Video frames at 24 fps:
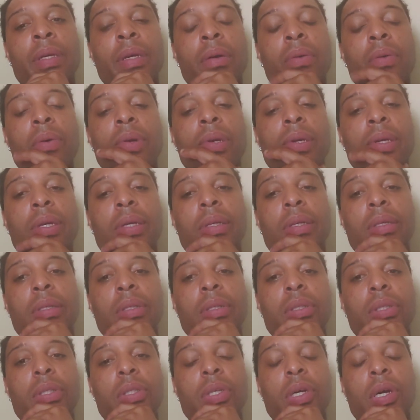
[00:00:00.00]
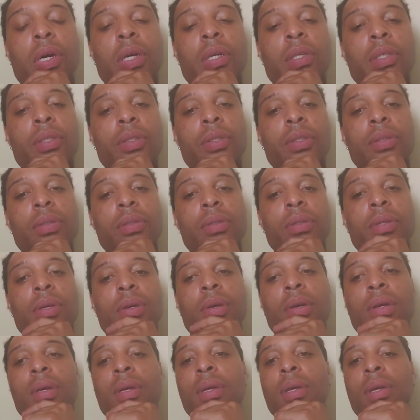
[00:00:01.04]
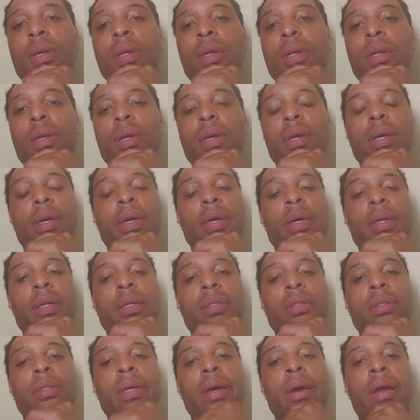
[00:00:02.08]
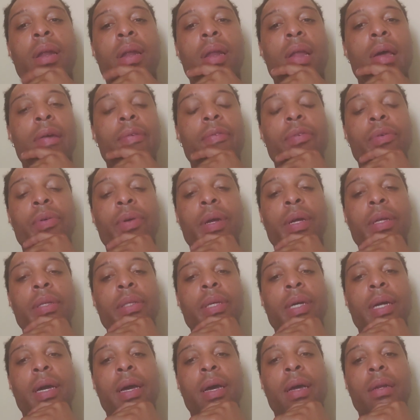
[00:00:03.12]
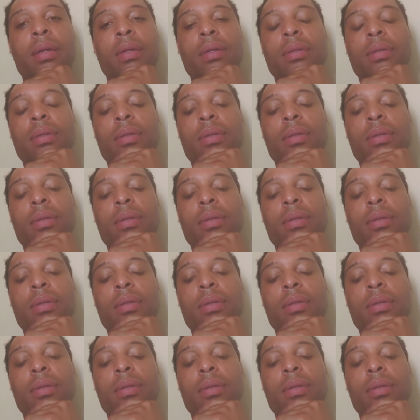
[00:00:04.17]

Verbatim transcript: I want to get this charger. Hey, this Dana Life for Reggie, I gotta,